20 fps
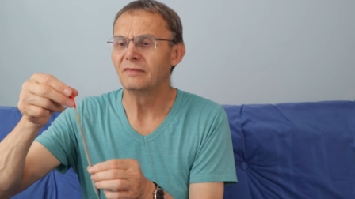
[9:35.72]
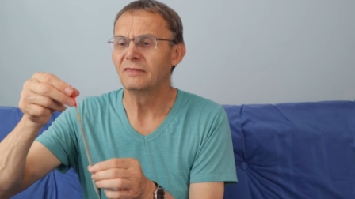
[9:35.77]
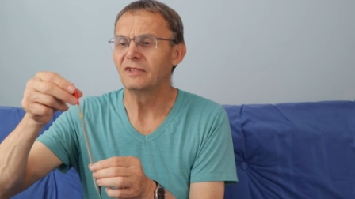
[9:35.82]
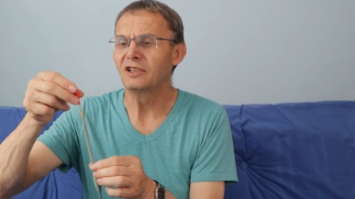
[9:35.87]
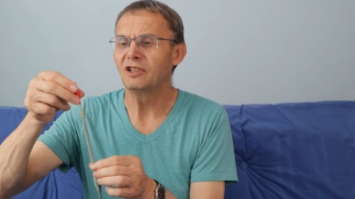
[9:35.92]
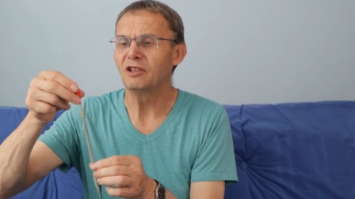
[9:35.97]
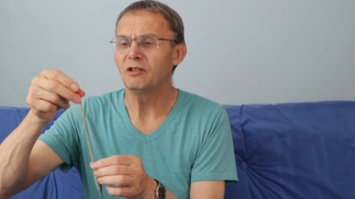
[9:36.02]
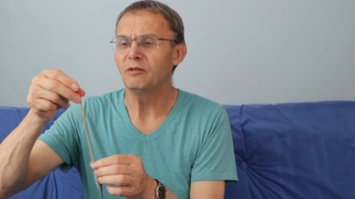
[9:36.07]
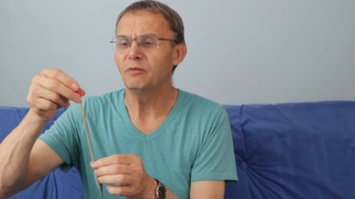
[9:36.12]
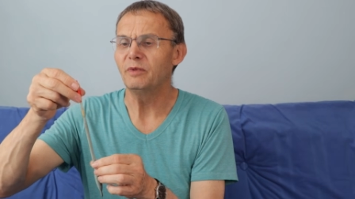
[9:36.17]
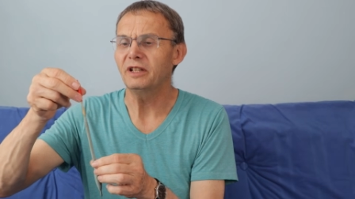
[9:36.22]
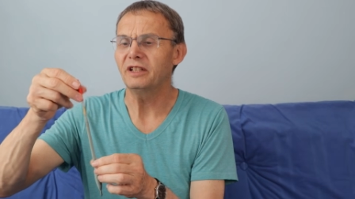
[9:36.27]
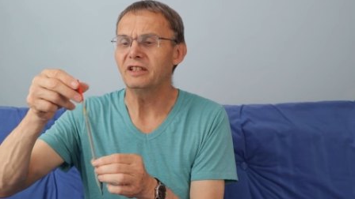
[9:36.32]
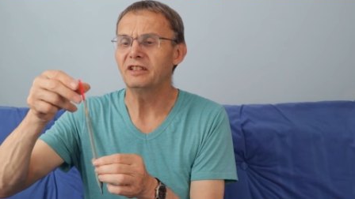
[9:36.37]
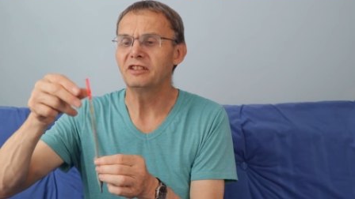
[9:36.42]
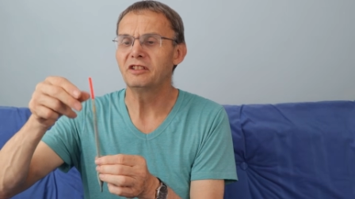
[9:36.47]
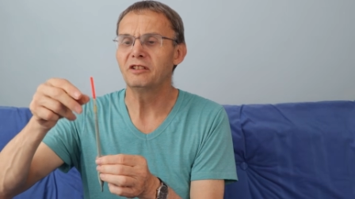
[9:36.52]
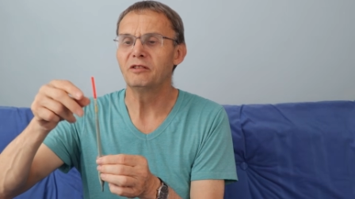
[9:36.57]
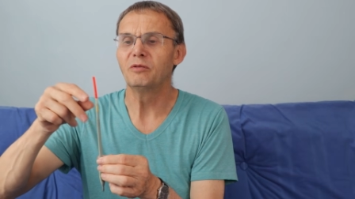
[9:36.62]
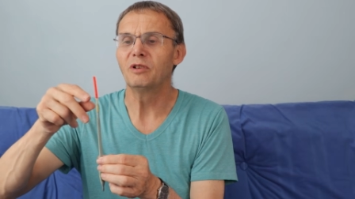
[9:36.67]
got a bit
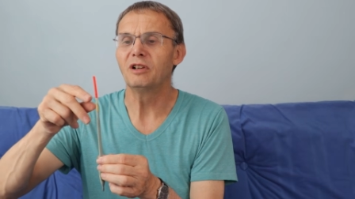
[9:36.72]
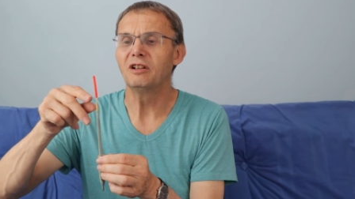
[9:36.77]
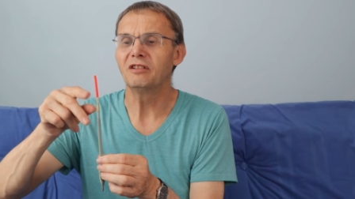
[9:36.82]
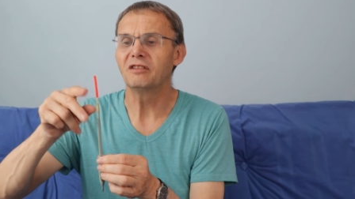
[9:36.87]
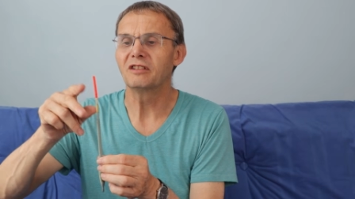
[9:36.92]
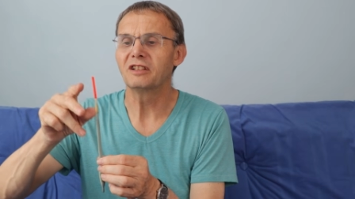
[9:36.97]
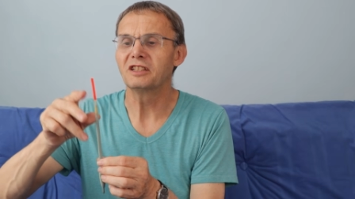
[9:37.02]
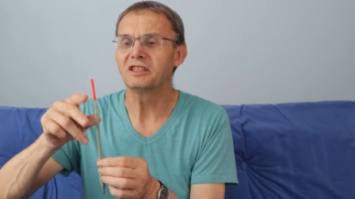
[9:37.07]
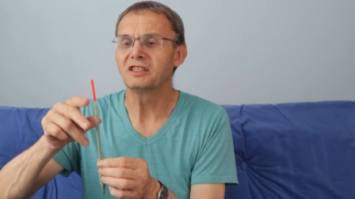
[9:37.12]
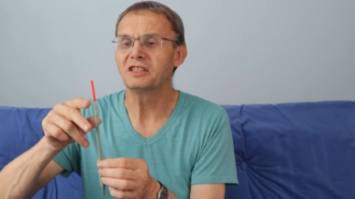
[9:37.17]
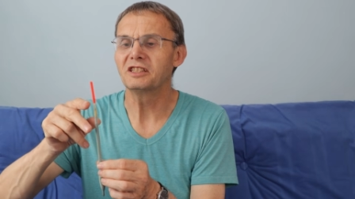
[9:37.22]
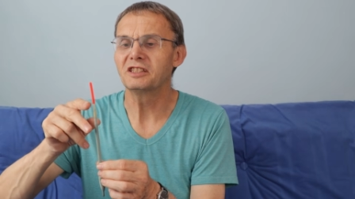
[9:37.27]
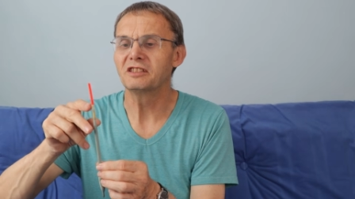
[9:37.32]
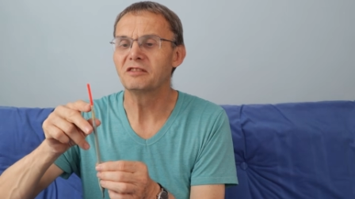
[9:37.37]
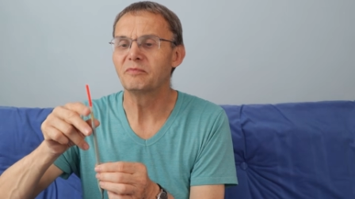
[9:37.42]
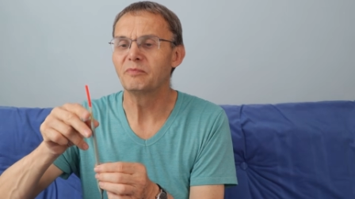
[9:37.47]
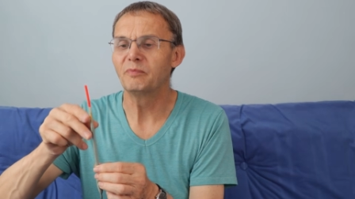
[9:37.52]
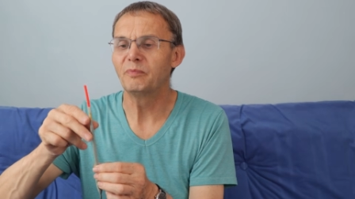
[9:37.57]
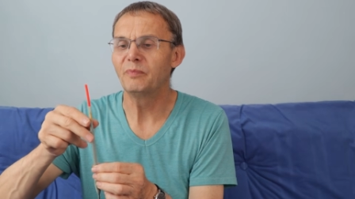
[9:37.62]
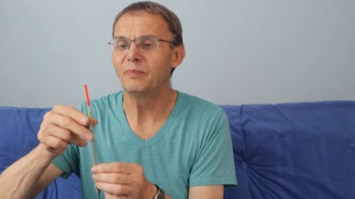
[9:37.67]
too hot because
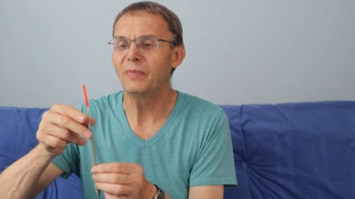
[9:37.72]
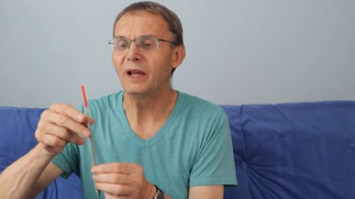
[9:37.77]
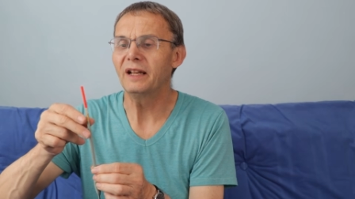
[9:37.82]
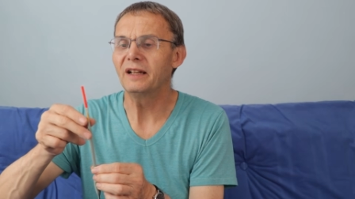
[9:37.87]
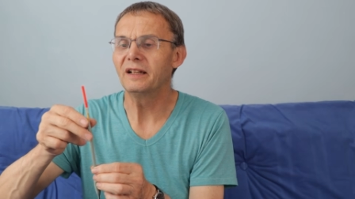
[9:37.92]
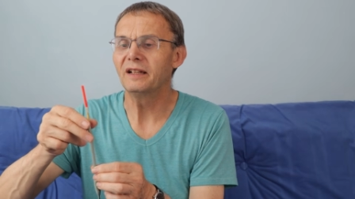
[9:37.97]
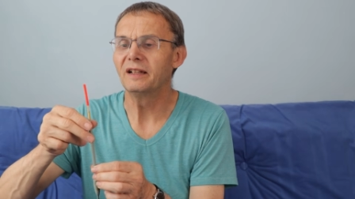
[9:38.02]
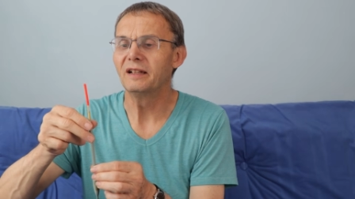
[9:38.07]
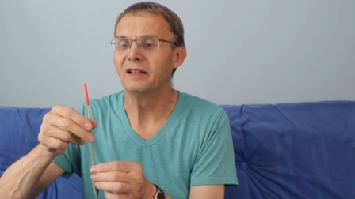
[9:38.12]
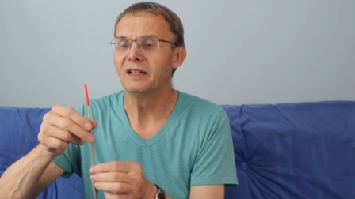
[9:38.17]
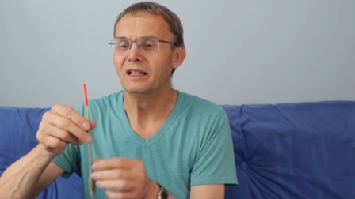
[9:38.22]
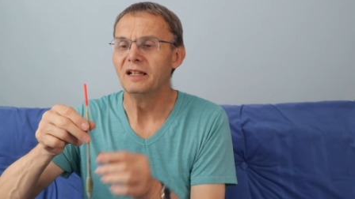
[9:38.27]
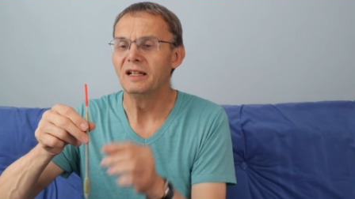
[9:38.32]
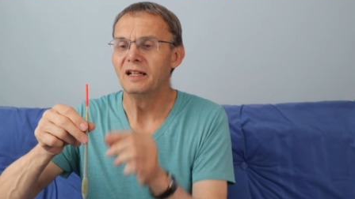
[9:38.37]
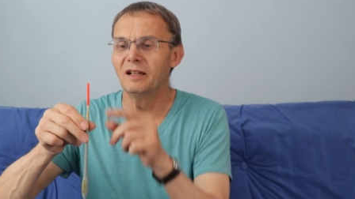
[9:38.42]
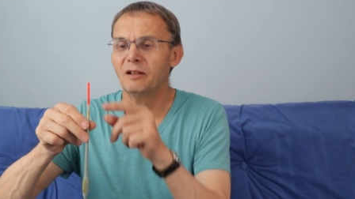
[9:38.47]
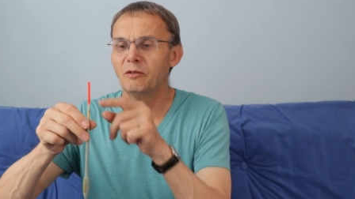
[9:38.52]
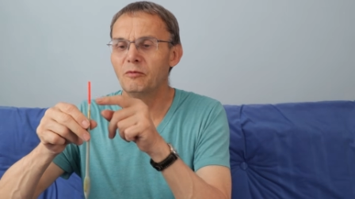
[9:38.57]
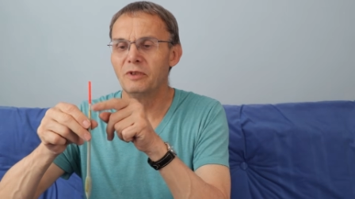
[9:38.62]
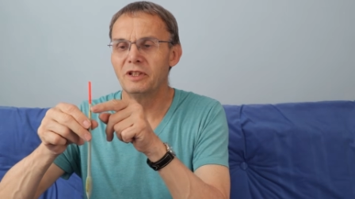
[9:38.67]
it's bent,
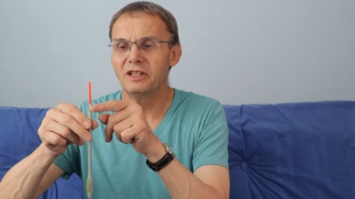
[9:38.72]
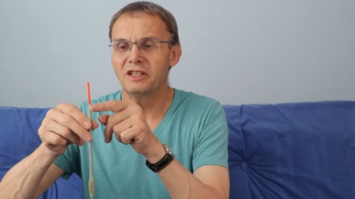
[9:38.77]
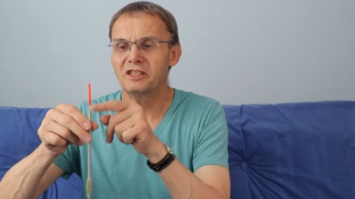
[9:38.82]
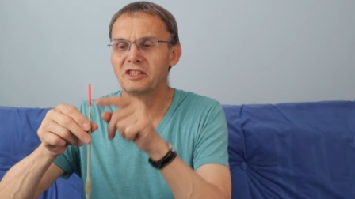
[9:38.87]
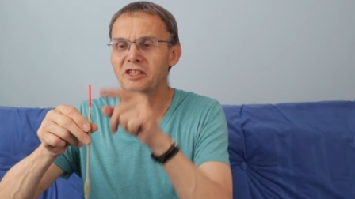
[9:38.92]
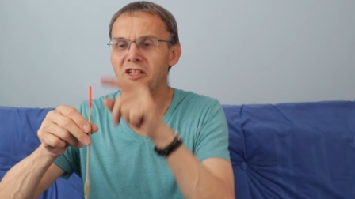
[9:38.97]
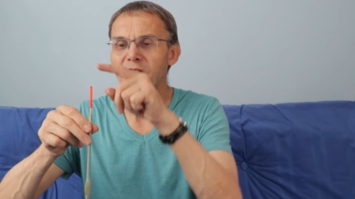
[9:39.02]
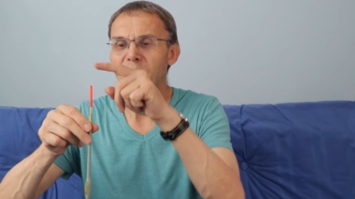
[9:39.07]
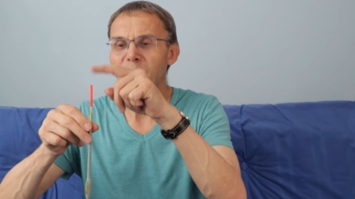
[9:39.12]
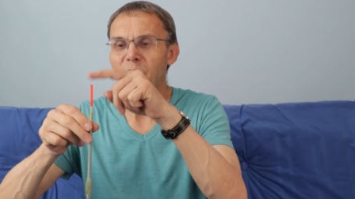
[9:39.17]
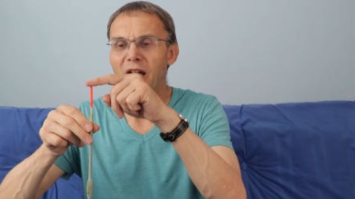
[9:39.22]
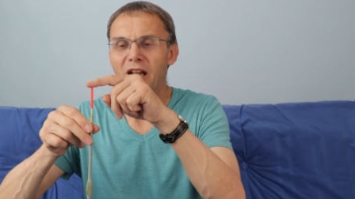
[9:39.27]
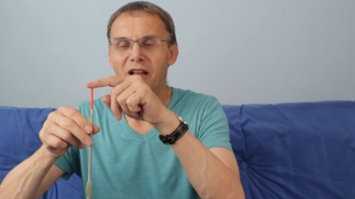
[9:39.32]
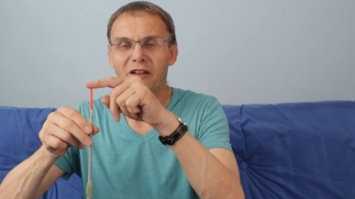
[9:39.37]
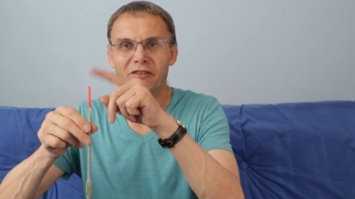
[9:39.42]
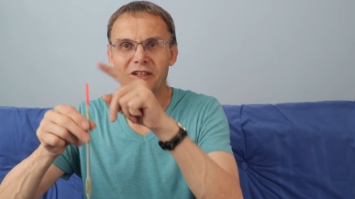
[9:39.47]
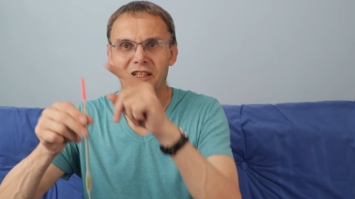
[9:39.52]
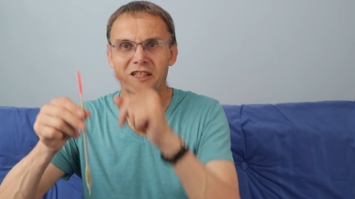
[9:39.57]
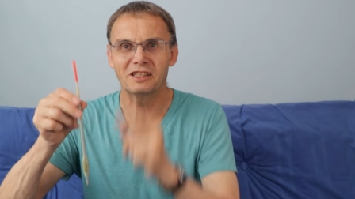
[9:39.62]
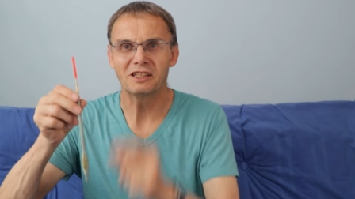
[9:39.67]
with a scoop out
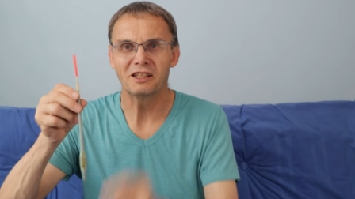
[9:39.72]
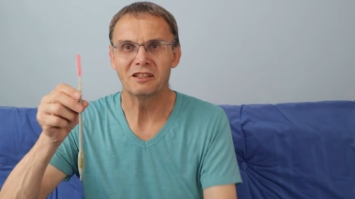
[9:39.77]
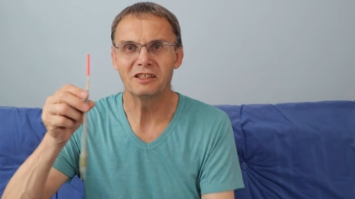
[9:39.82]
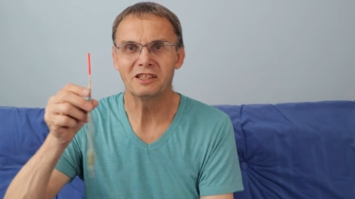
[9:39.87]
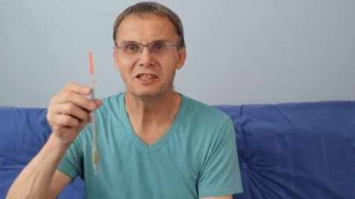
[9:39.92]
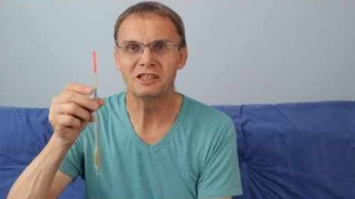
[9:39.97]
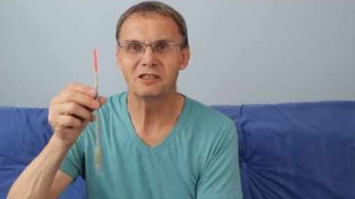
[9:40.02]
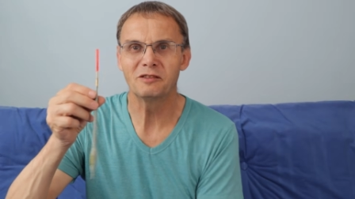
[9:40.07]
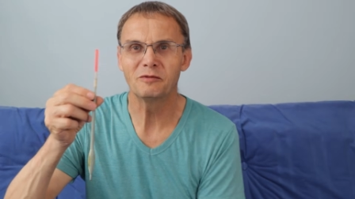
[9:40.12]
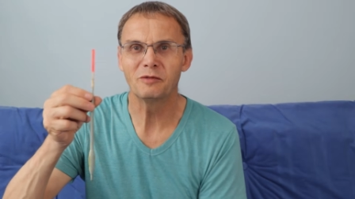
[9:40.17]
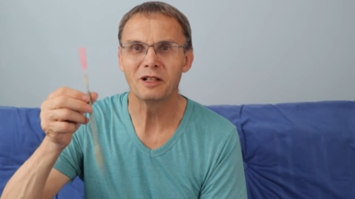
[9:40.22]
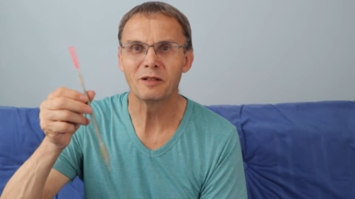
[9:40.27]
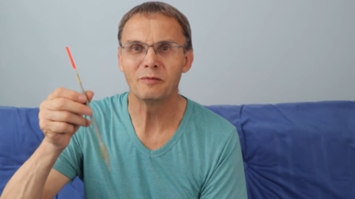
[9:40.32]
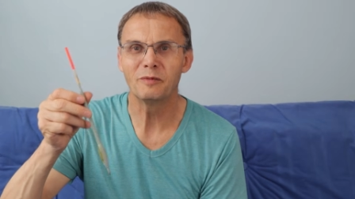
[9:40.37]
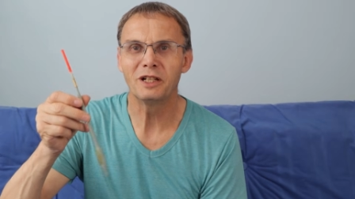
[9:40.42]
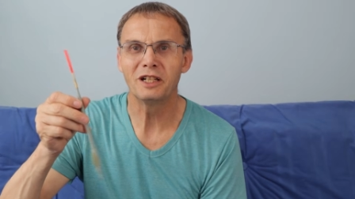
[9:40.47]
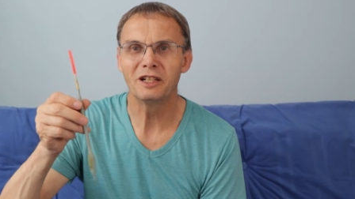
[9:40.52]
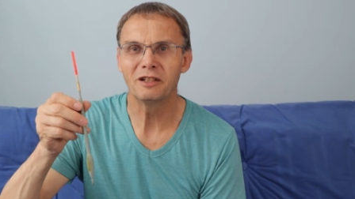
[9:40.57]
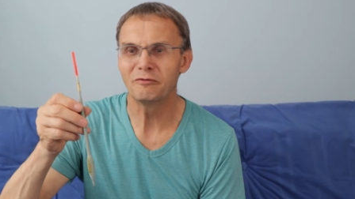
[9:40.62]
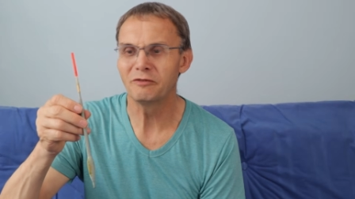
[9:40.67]
of it. So this is one of
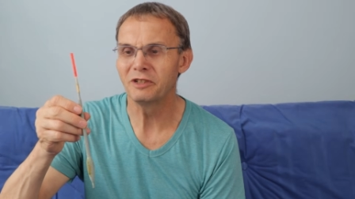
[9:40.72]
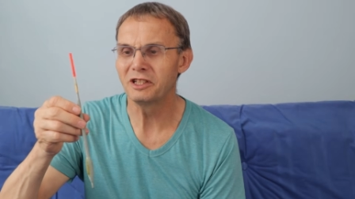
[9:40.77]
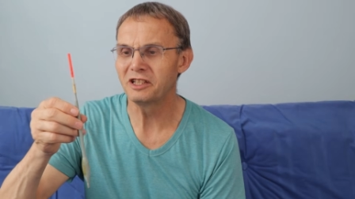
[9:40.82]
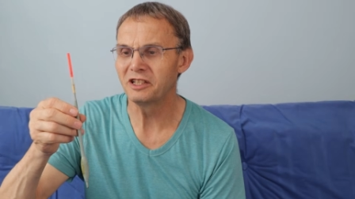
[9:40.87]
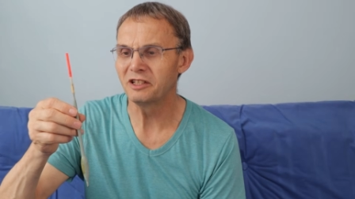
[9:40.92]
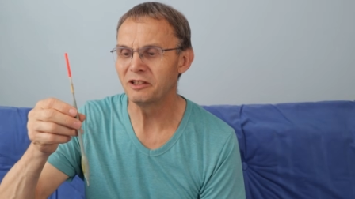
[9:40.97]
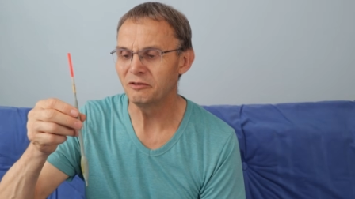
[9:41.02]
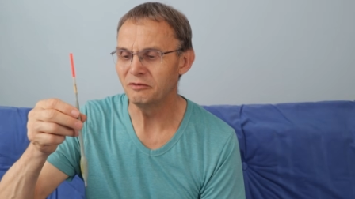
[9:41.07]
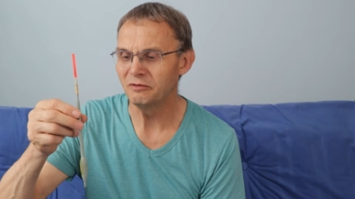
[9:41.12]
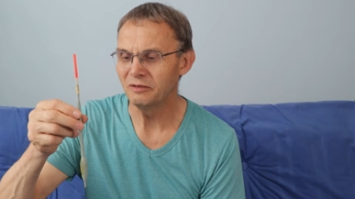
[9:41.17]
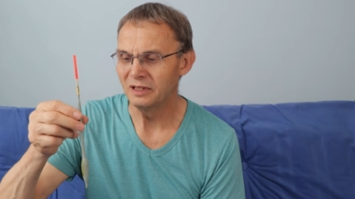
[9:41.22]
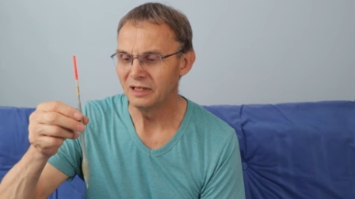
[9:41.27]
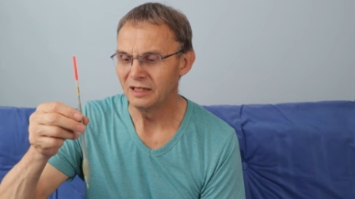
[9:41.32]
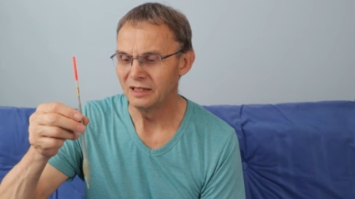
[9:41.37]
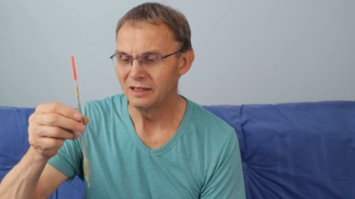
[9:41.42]
my original,